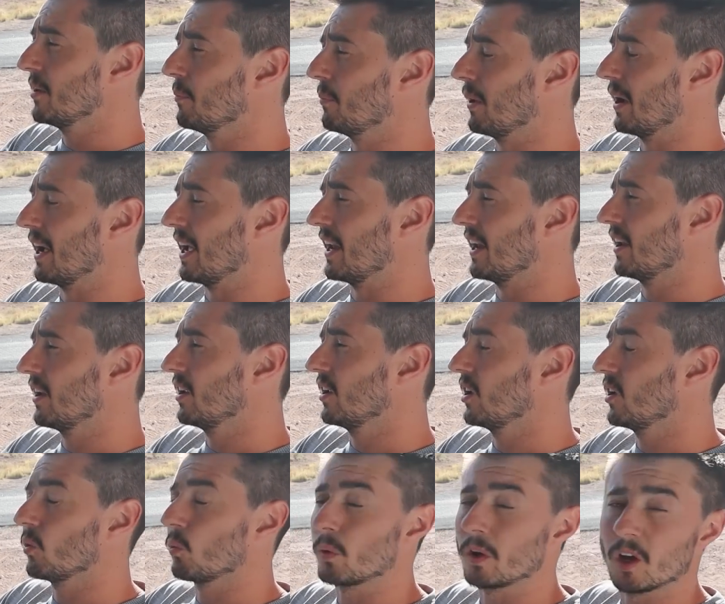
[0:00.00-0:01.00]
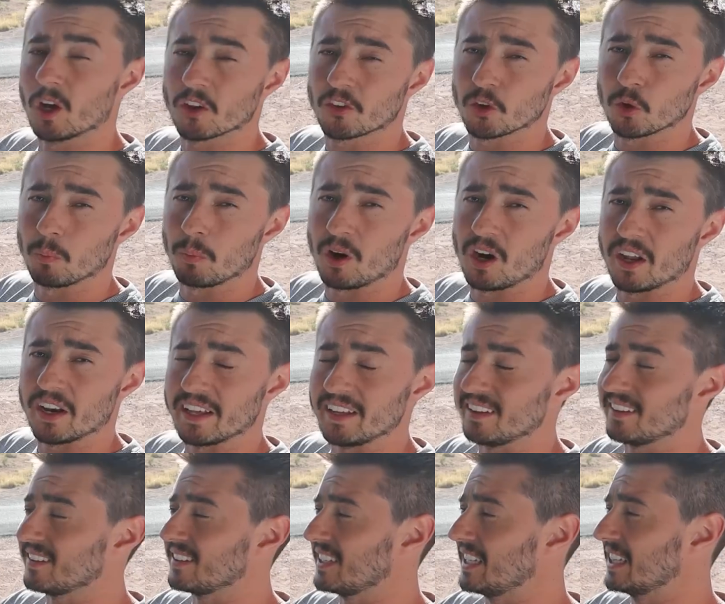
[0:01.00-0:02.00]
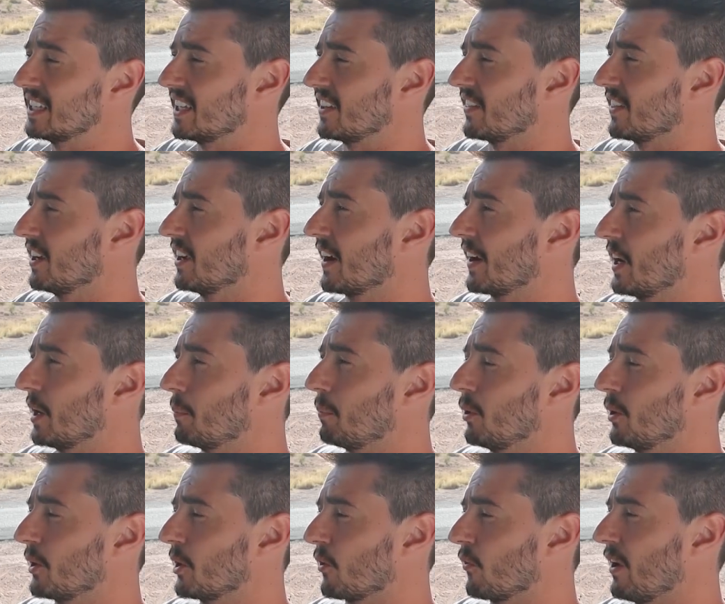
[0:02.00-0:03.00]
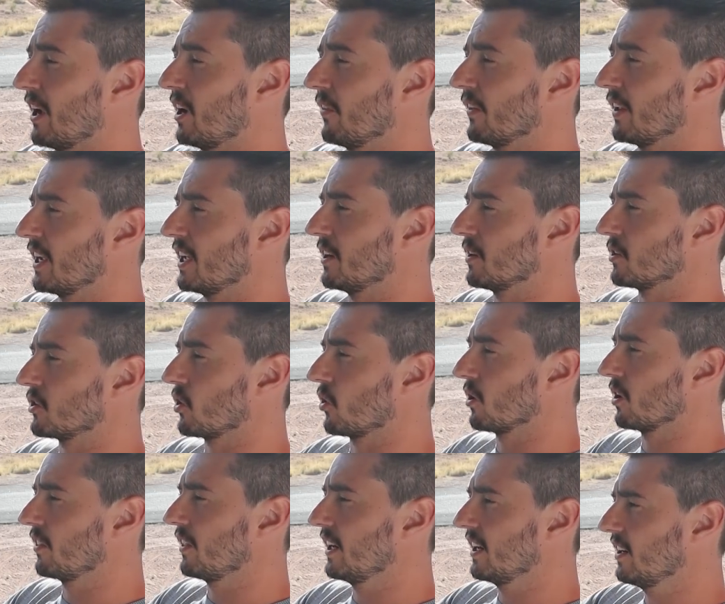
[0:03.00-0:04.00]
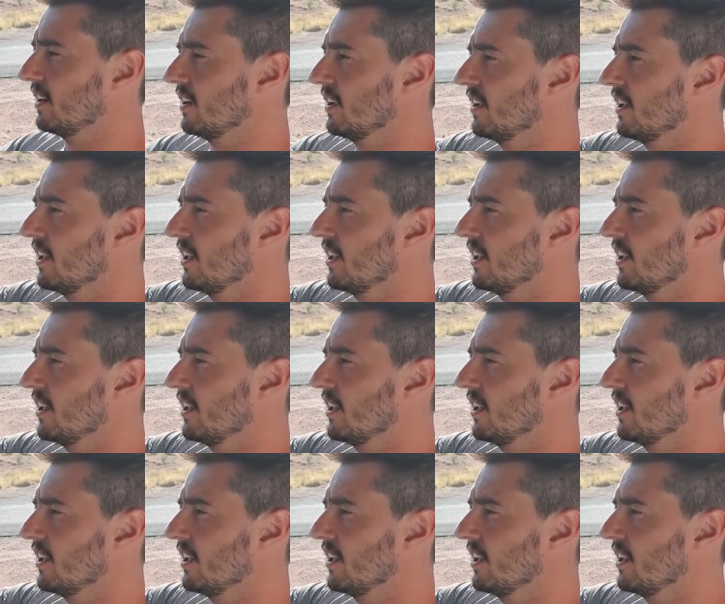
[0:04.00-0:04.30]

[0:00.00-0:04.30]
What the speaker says: but we also bought a sealant that I'm gonna put around the inner door there.